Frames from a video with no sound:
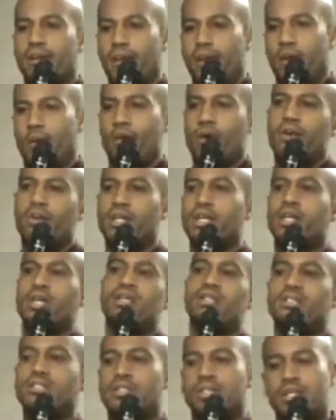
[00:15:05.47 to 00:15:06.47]
in order to get
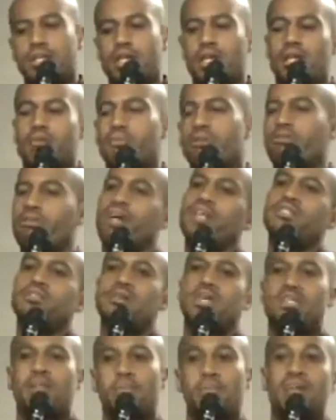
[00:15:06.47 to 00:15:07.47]
into the kingdom of Christ,
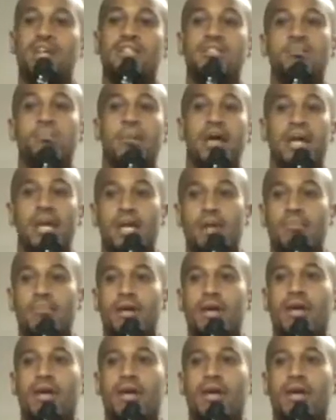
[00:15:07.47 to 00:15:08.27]
you have to be as a baby.